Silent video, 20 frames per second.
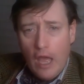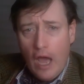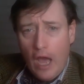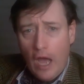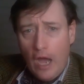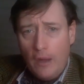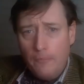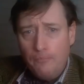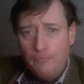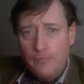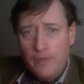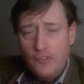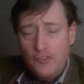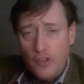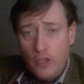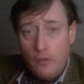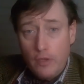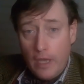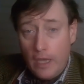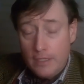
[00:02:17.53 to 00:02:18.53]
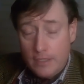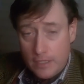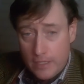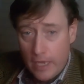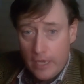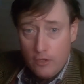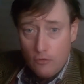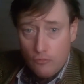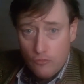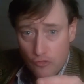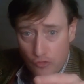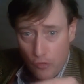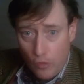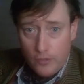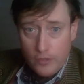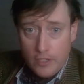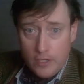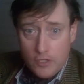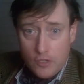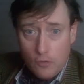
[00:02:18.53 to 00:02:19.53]
So as I say, you can
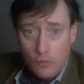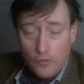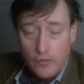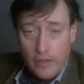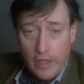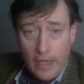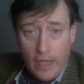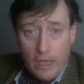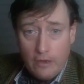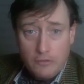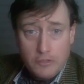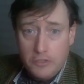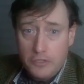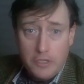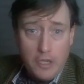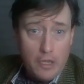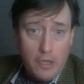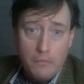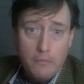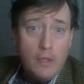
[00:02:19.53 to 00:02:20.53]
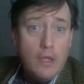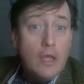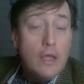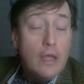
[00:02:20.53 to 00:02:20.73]
join the Discord there and